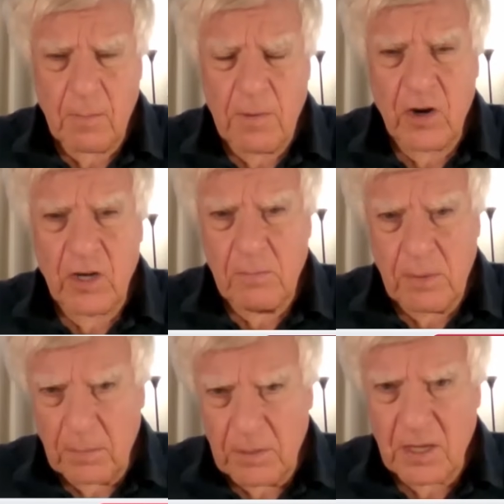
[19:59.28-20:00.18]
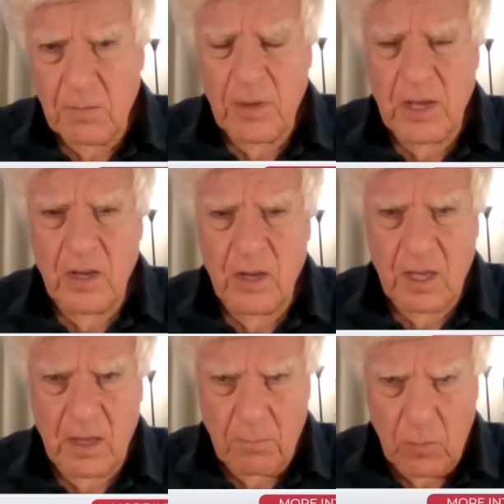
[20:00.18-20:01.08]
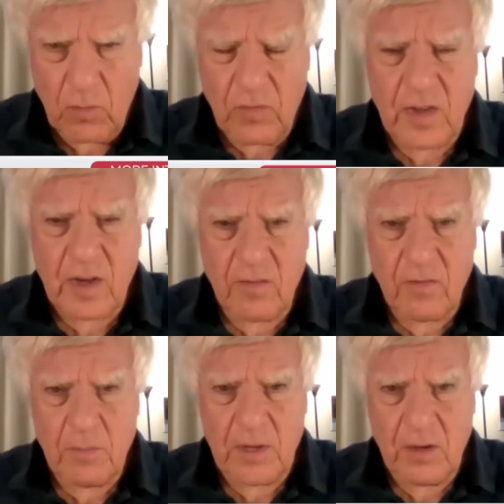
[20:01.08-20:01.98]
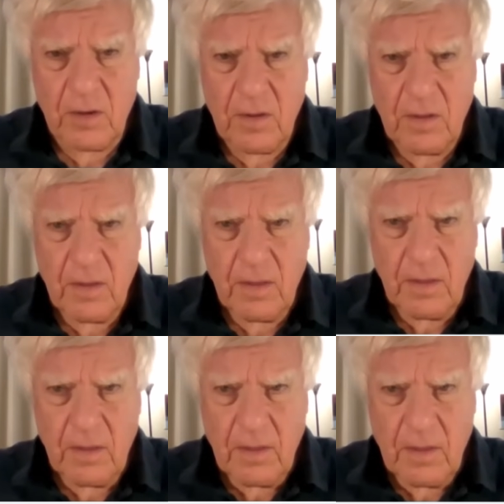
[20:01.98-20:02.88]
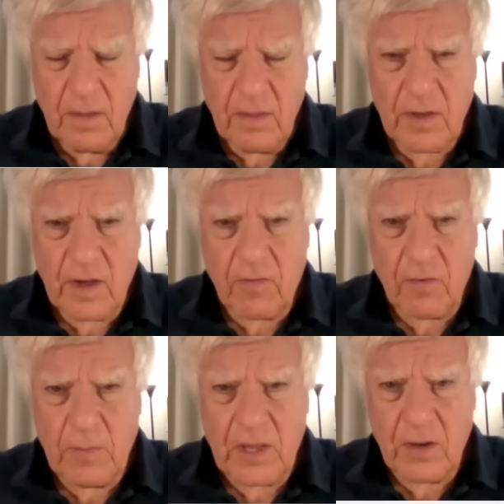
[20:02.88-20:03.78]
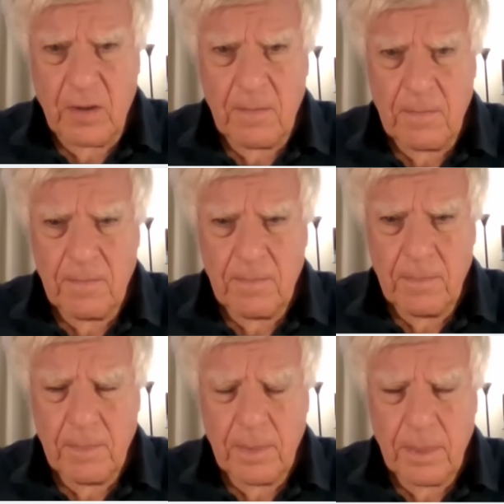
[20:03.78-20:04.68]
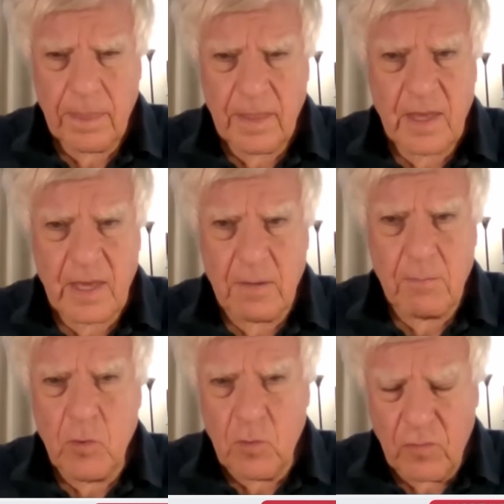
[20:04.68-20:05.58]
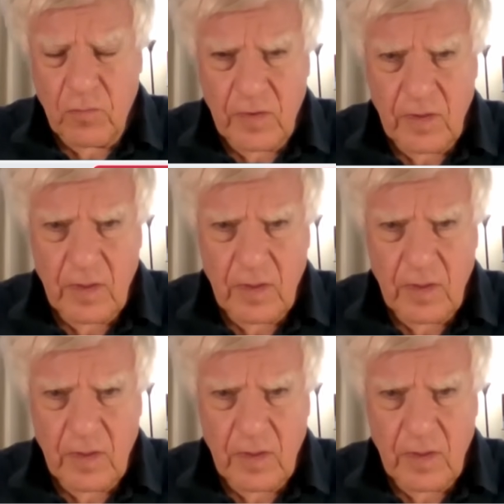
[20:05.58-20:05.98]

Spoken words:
American public opinion can move the government the government can move